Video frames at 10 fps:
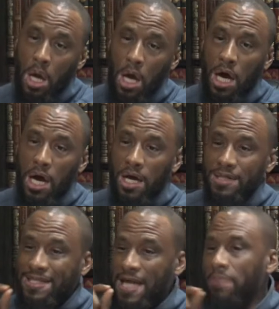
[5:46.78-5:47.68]
uh,
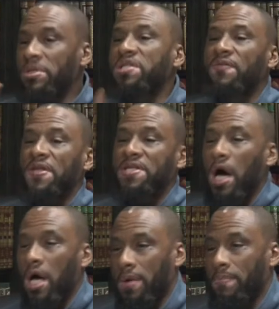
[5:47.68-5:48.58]
statements of the
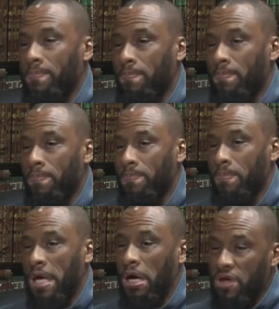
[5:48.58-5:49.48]
tongue.
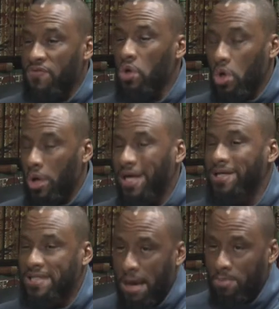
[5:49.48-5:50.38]
And I'll give you a quick
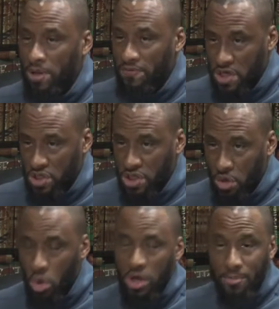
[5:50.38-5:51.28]
example of each, and
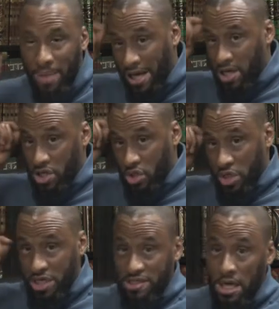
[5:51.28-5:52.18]
then we'll get back into the
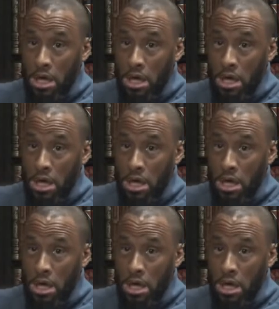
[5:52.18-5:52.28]
treaties.